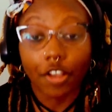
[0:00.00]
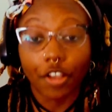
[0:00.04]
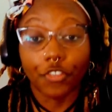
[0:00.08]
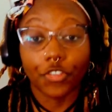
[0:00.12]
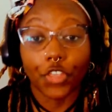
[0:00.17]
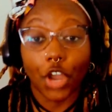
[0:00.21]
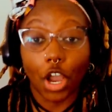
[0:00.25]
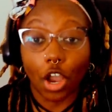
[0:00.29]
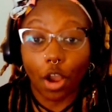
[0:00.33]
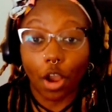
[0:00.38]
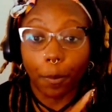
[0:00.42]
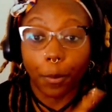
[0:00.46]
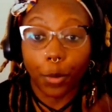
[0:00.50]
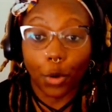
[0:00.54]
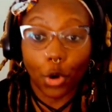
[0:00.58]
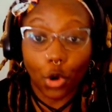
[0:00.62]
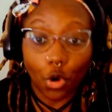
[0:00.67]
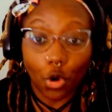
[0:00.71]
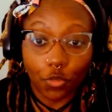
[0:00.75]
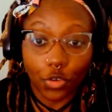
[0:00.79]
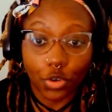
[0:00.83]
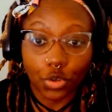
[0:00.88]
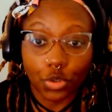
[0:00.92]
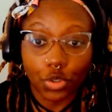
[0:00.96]
the
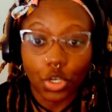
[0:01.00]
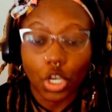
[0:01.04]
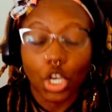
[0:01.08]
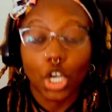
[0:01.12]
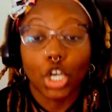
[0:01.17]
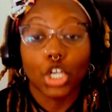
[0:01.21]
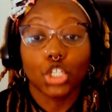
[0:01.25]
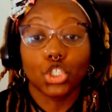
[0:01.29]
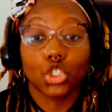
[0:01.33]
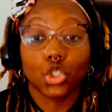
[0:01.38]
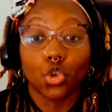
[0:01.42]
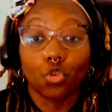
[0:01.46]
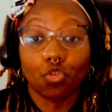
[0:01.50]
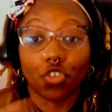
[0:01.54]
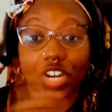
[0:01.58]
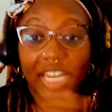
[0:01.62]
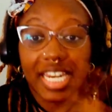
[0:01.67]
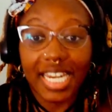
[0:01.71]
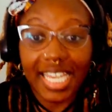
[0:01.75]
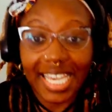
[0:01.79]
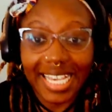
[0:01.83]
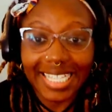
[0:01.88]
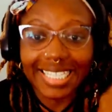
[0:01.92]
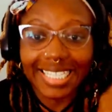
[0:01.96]
approval to
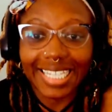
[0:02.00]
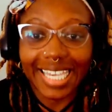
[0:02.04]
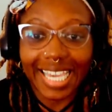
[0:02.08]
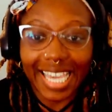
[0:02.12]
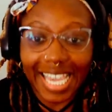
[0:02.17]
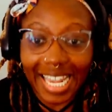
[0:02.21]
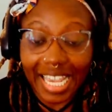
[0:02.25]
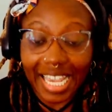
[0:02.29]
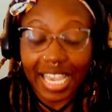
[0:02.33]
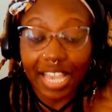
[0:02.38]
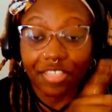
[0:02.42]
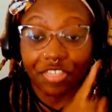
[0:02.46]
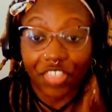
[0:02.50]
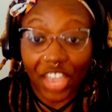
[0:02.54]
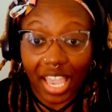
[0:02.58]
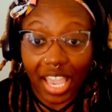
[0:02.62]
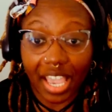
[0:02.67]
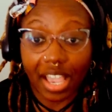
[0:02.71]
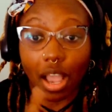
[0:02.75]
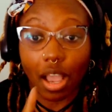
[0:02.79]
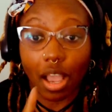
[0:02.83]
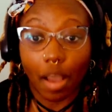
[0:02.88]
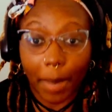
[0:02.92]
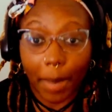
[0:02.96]
release
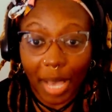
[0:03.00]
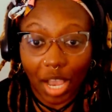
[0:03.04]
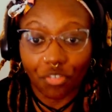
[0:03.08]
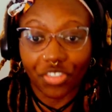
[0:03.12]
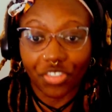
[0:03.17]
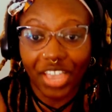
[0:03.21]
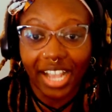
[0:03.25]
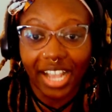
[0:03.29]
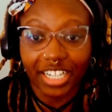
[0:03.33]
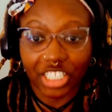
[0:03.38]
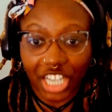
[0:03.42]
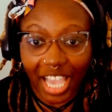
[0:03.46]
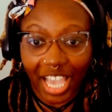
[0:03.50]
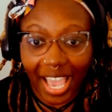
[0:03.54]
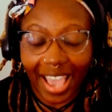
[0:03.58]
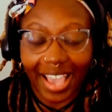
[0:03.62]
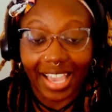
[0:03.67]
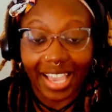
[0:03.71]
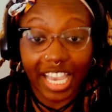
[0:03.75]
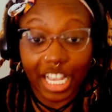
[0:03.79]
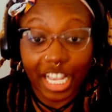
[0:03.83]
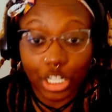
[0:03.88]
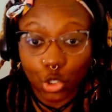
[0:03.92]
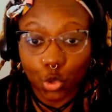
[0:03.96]
anything about that chat
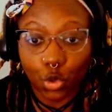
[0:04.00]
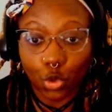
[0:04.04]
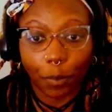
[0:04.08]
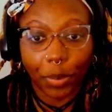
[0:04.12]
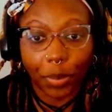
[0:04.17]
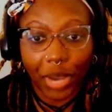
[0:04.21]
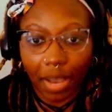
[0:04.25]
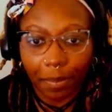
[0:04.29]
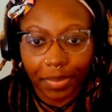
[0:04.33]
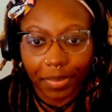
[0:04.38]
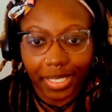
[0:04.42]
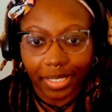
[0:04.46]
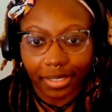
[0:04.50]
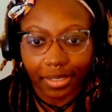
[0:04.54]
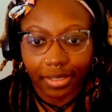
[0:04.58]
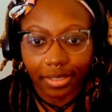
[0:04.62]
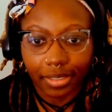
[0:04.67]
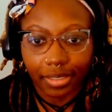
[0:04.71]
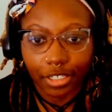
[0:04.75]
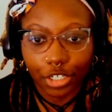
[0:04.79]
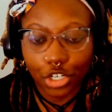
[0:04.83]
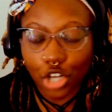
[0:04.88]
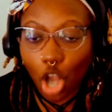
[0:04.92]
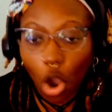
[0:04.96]
into the public.
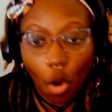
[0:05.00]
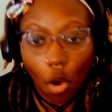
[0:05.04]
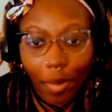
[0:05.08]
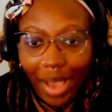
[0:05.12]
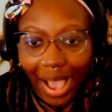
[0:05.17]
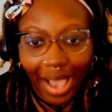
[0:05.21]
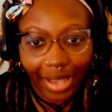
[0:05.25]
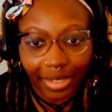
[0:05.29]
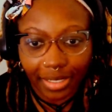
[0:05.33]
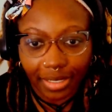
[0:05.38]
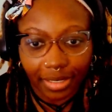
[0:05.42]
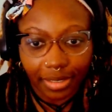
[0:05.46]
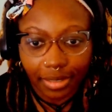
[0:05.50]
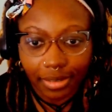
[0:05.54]
Nobody.